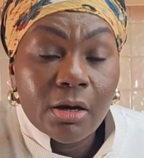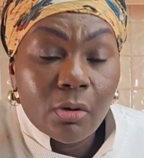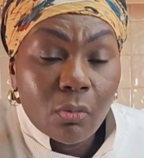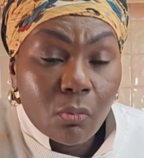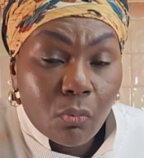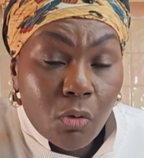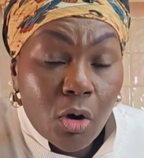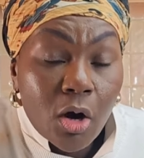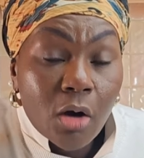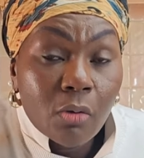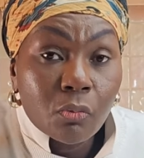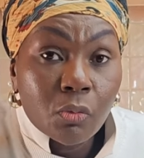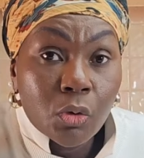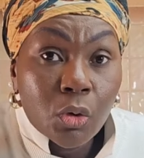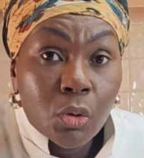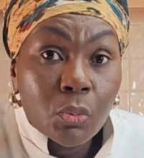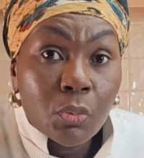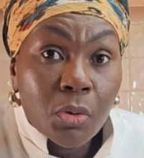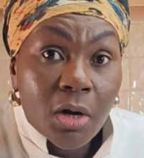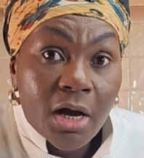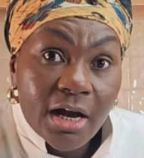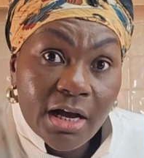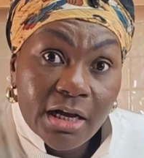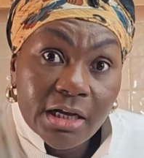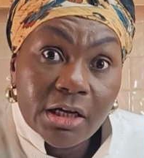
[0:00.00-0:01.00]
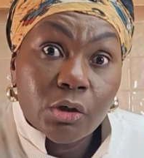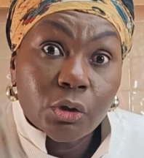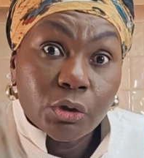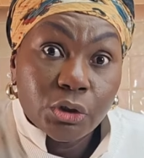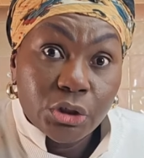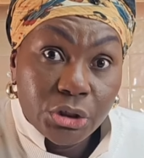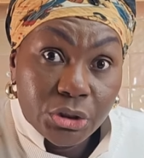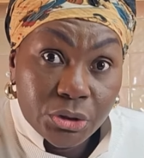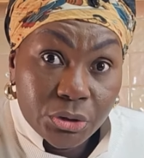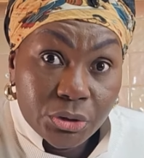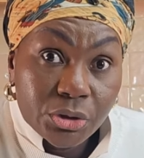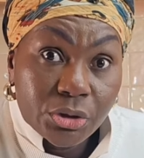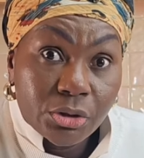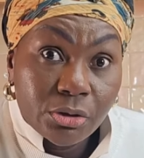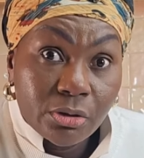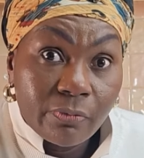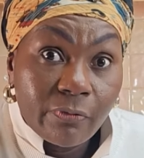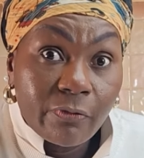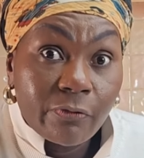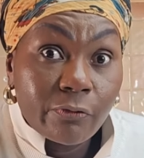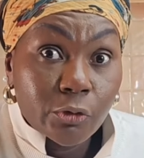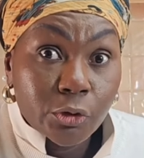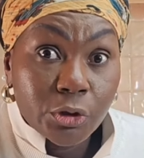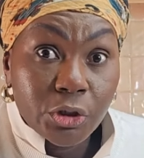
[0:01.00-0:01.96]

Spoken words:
What will work on YouTube for